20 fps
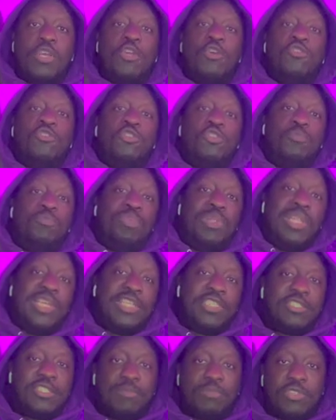could you
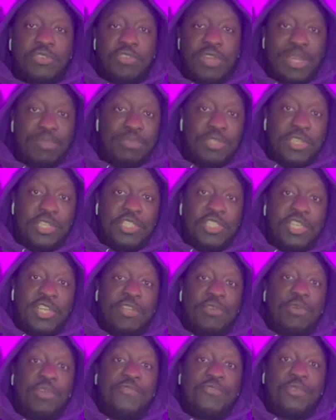please subscribe to the
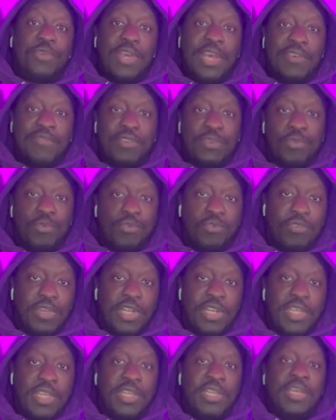channel if you haven't
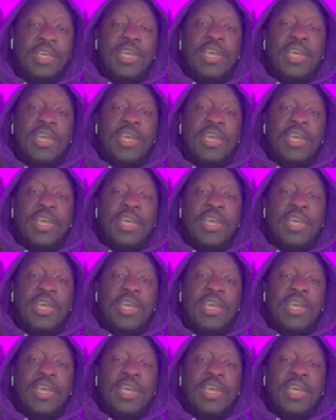already?